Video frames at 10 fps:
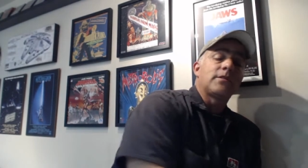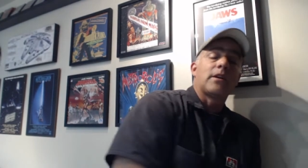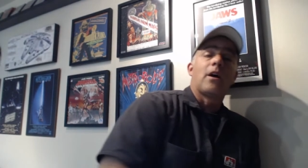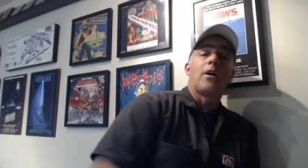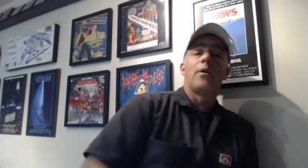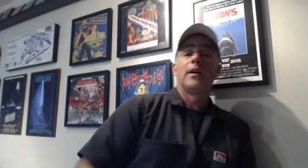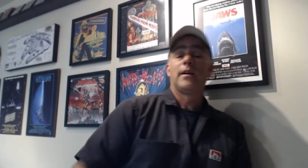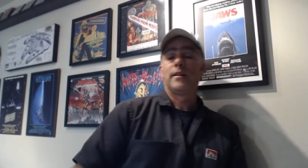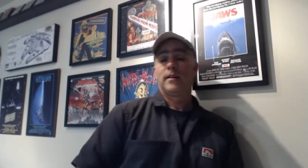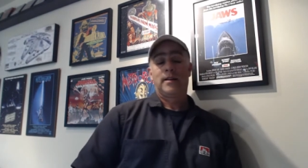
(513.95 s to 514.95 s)
So
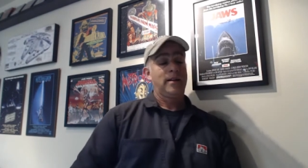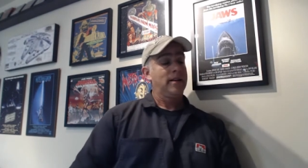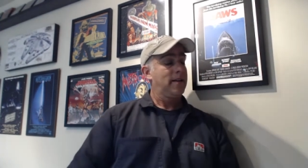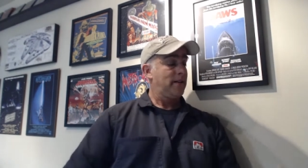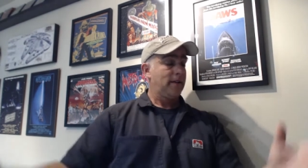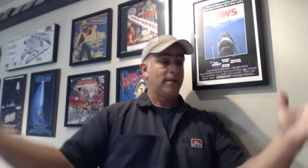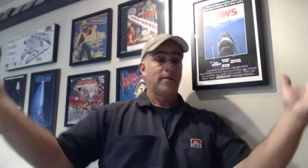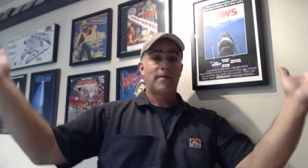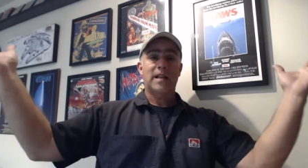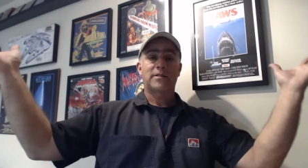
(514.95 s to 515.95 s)

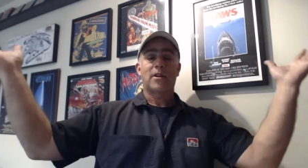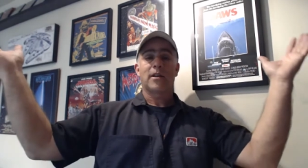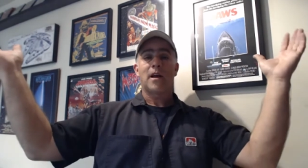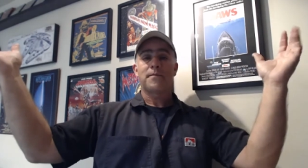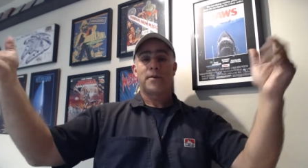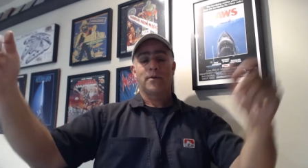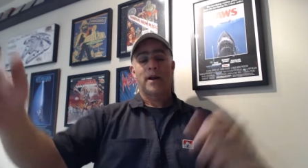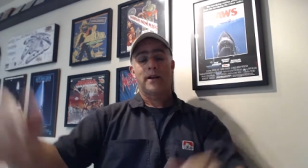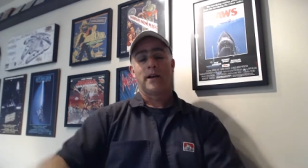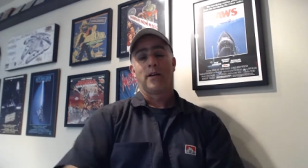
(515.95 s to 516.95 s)
that's all I got for you
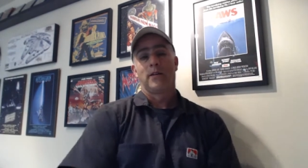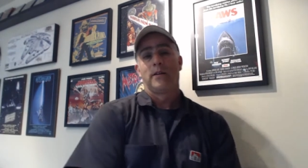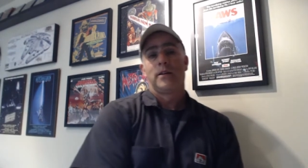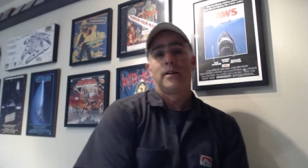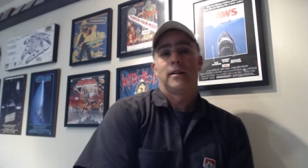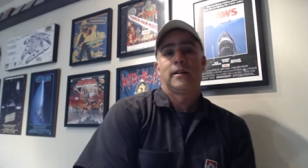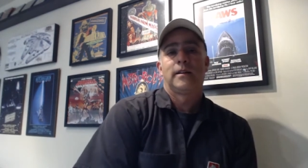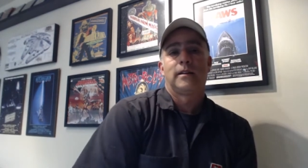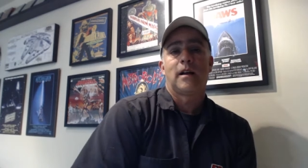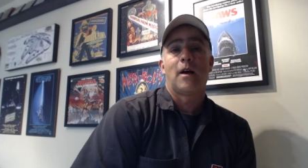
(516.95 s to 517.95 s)
right now.
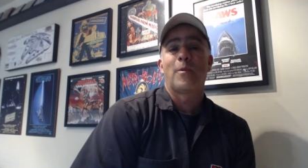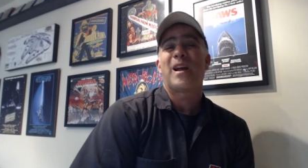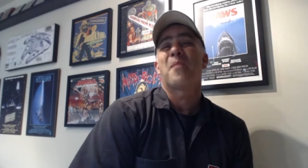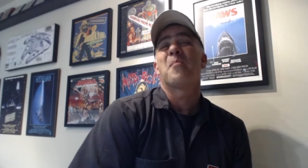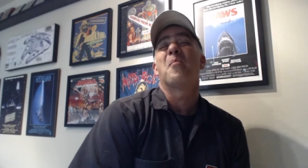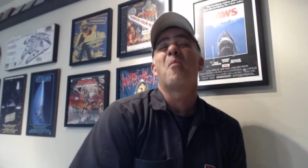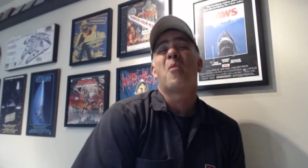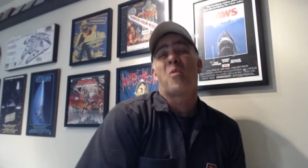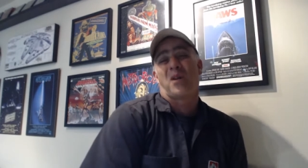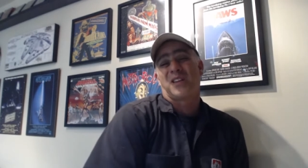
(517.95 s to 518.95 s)
We got
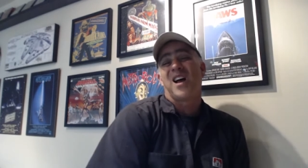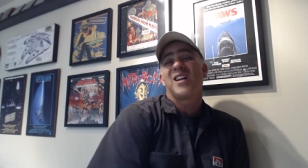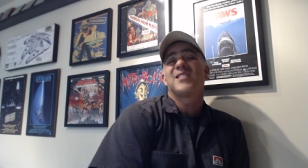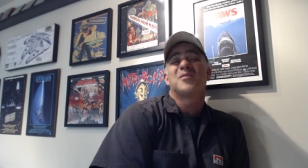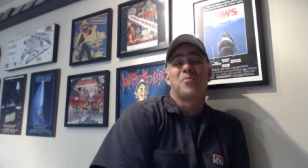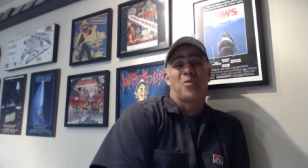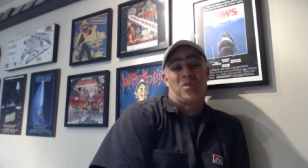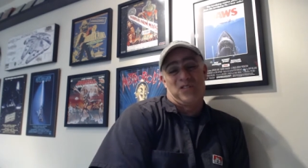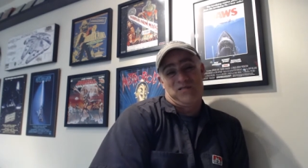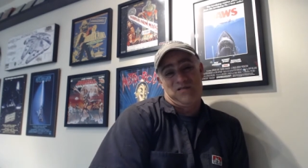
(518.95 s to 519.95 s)
more, tons
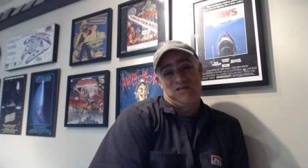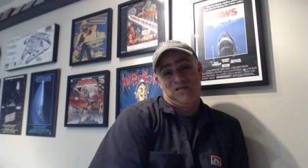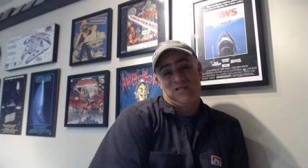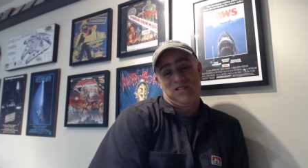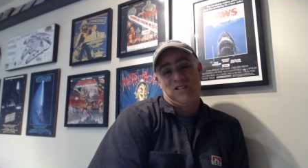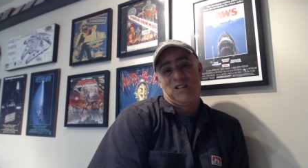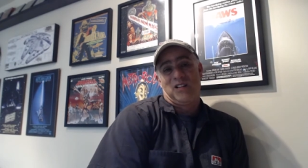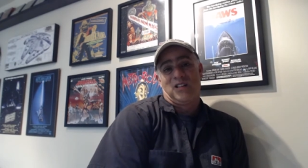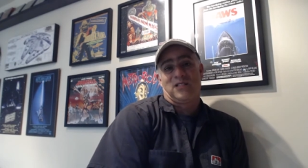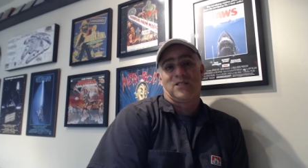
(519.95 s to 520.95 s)
more.
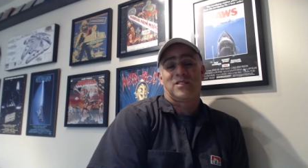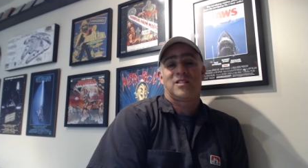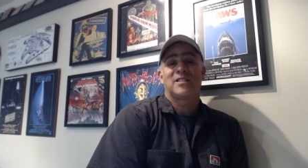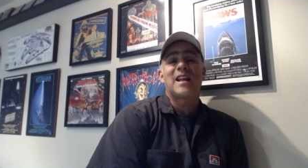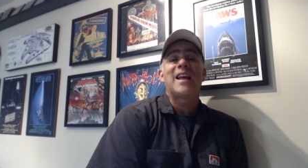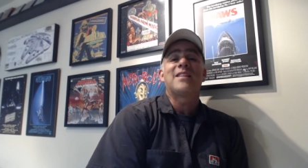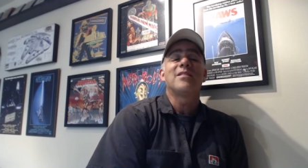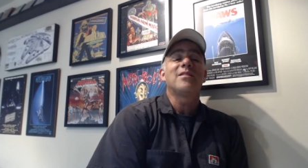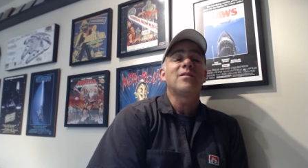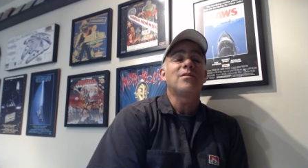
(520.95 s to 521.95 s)
So stay
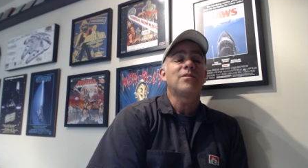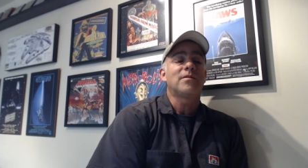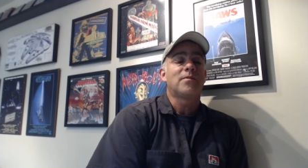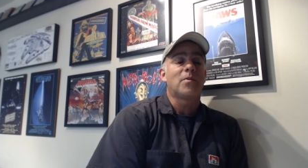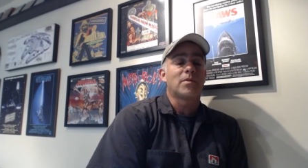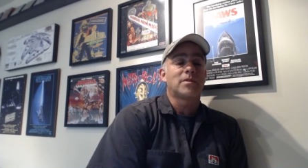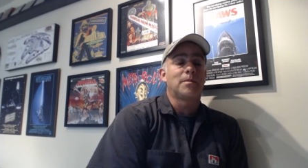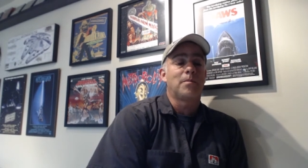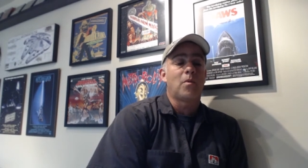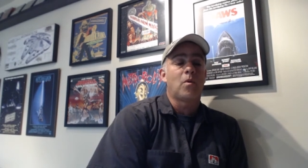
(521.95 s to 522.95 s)
tuned for
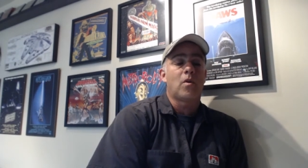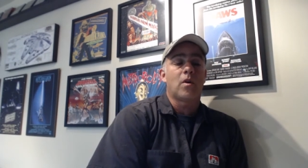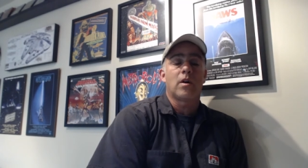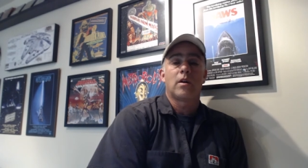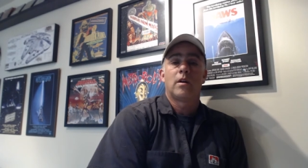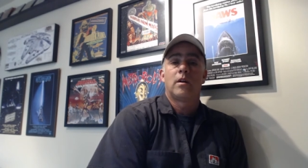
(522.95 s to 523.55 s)
some more